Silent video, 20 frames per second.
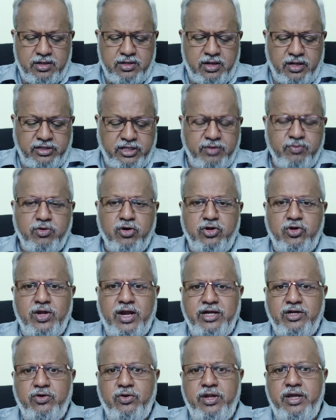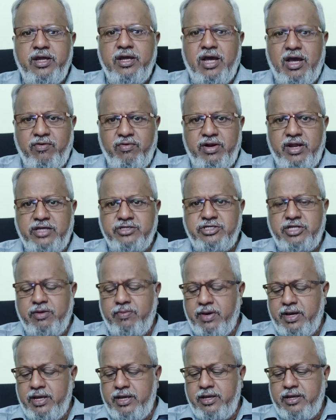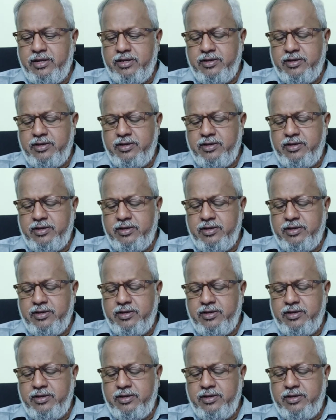Nothing more to add today. Have a nice day. Bye.